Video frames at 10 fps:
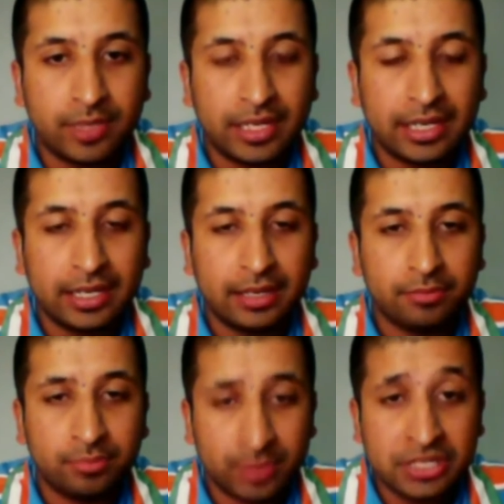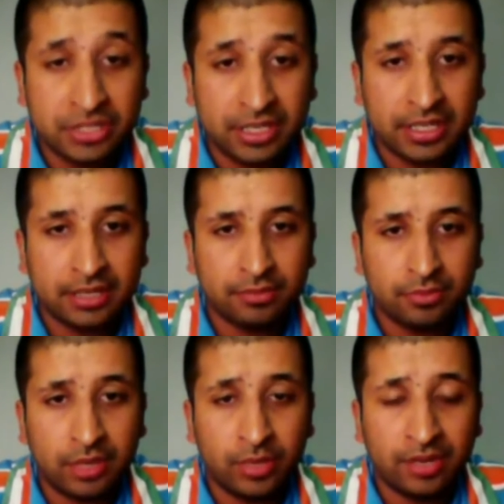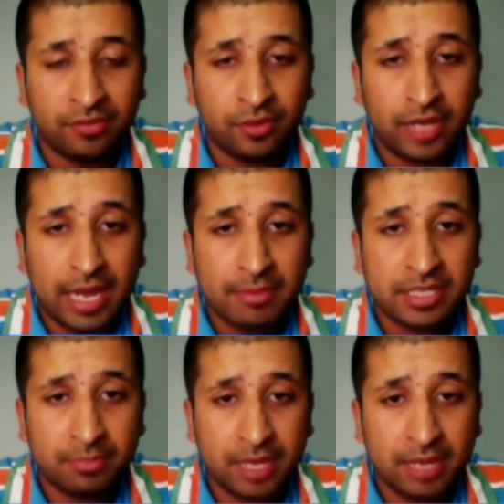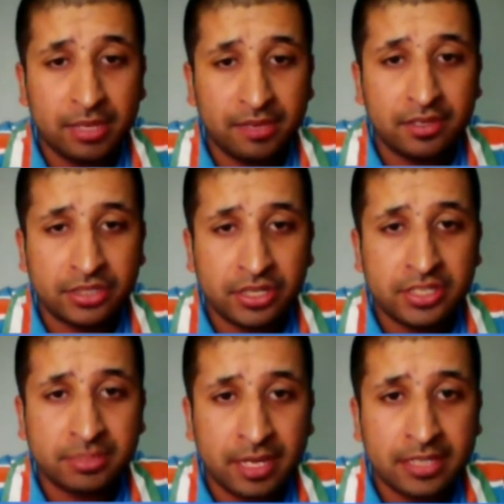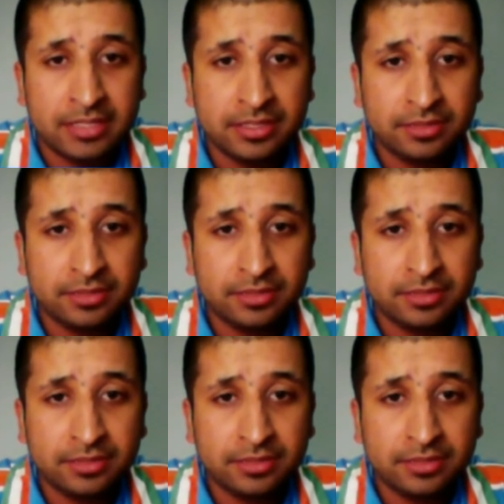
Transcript: be potentially win a few games and maybe even turn some heads?